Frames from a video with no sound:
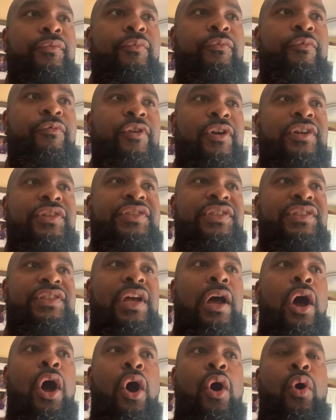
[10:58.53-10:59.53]
versus
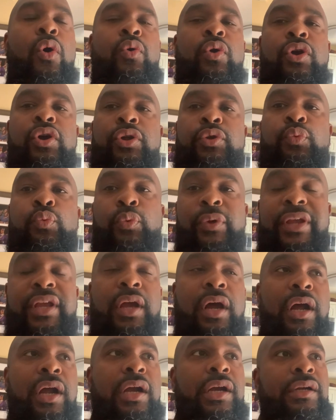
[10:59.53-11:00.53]
how good we
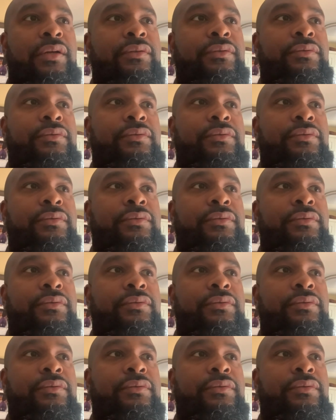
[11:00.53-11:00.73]
are.